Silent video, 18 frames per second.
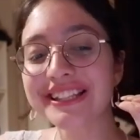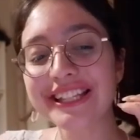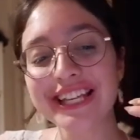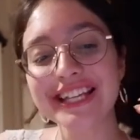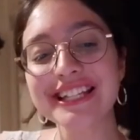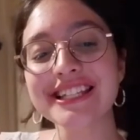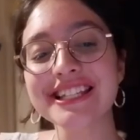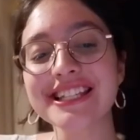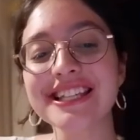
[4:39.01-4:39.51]

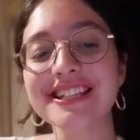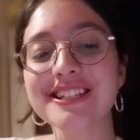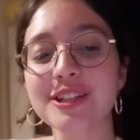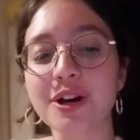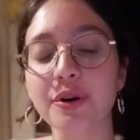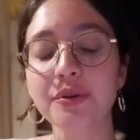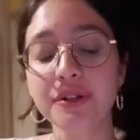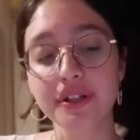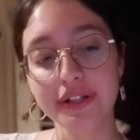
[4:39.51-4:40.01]
this is
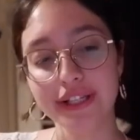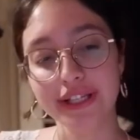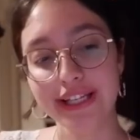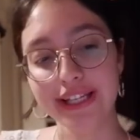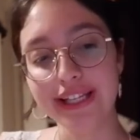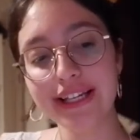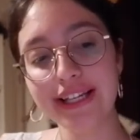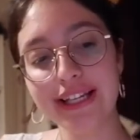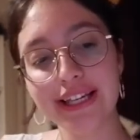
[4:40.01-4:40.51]
so
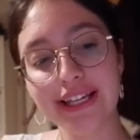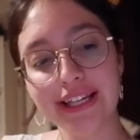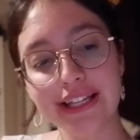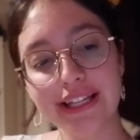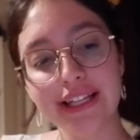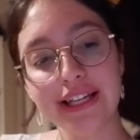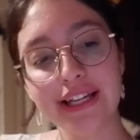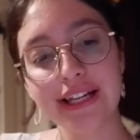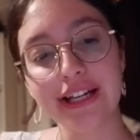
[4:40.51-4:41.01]
unique,
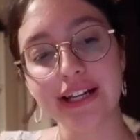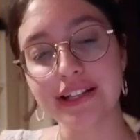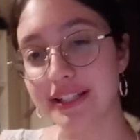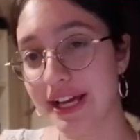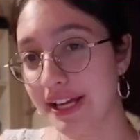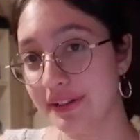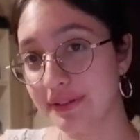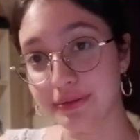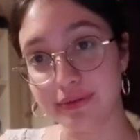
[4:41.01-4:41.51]

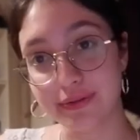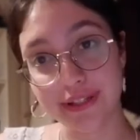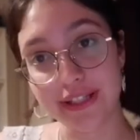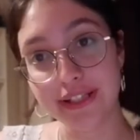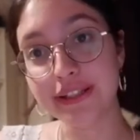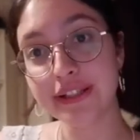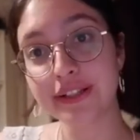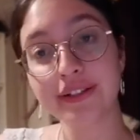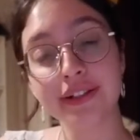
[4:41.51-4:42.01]
like
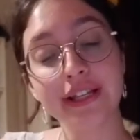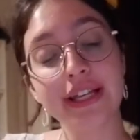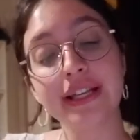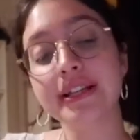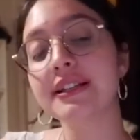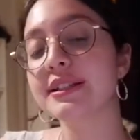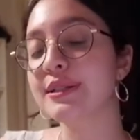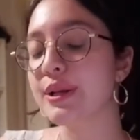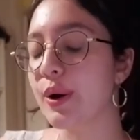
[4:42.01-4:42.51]
really
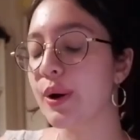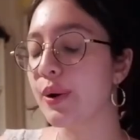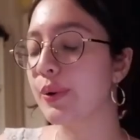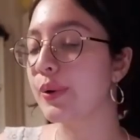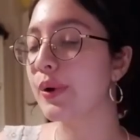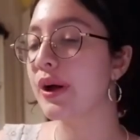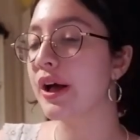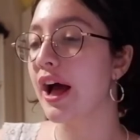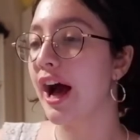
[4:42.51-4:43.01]
unique,
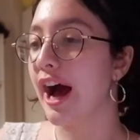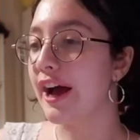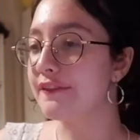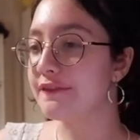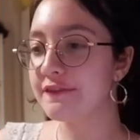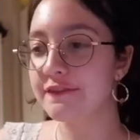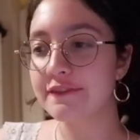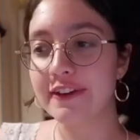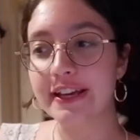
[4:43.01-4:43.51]
so
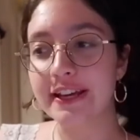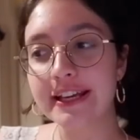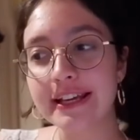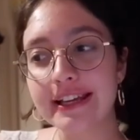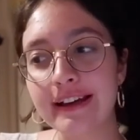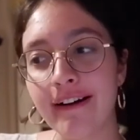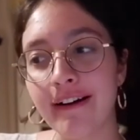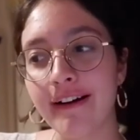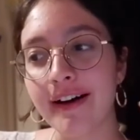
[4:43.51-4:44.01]
I
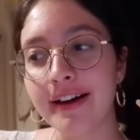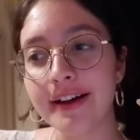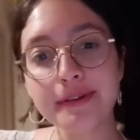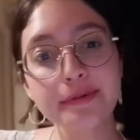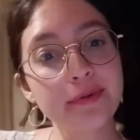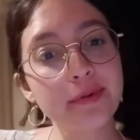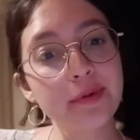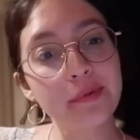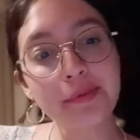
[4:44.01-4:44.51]
think
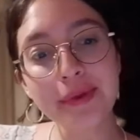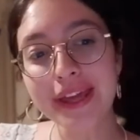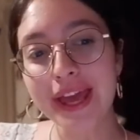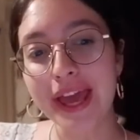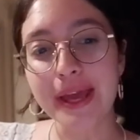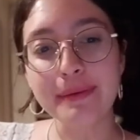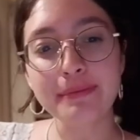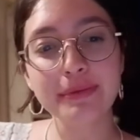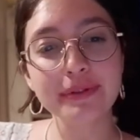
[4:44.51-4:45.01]
I will be
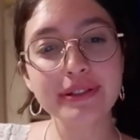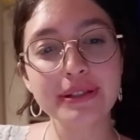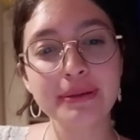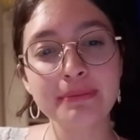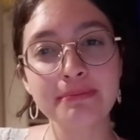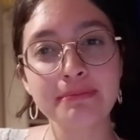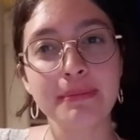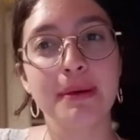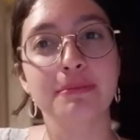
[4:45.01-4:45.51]
able
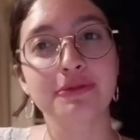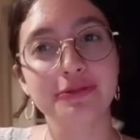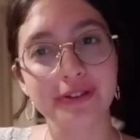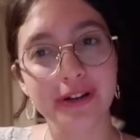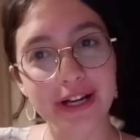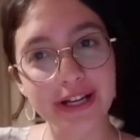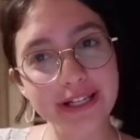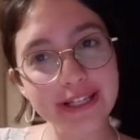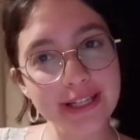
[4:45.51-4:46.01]
to
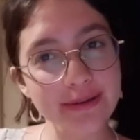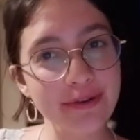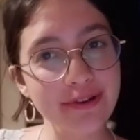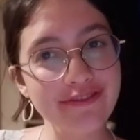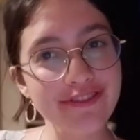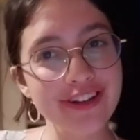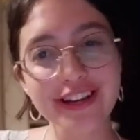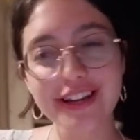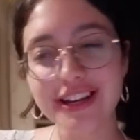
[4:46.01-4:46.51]
memorize some
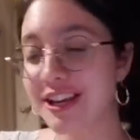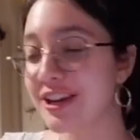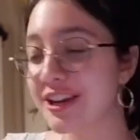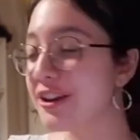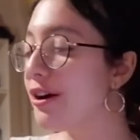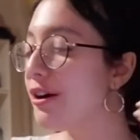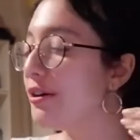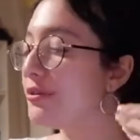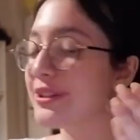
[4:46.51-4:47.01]
of it, you
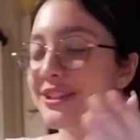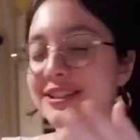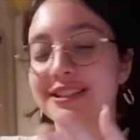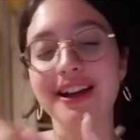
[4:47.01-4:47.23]
know,